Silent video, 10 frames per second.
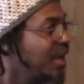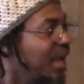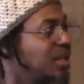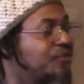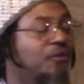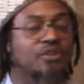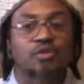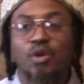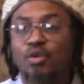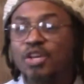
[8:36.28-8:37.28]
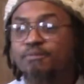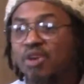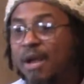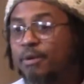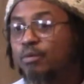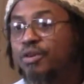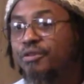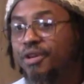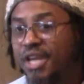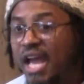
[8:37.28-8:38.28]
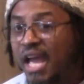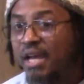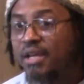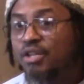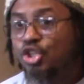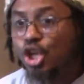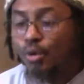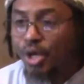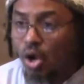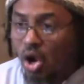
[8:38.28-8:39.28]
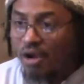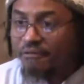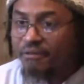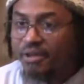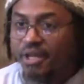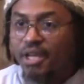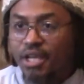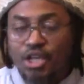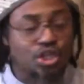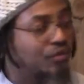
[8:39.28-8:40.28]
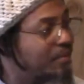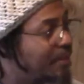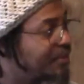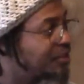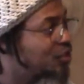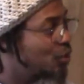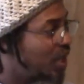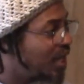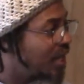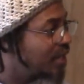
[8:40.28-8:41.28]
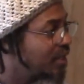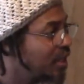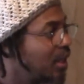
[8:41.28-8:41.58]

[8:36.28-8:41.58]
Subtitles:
And as far as the one who has problem with riya, showing off, he should remember this dua.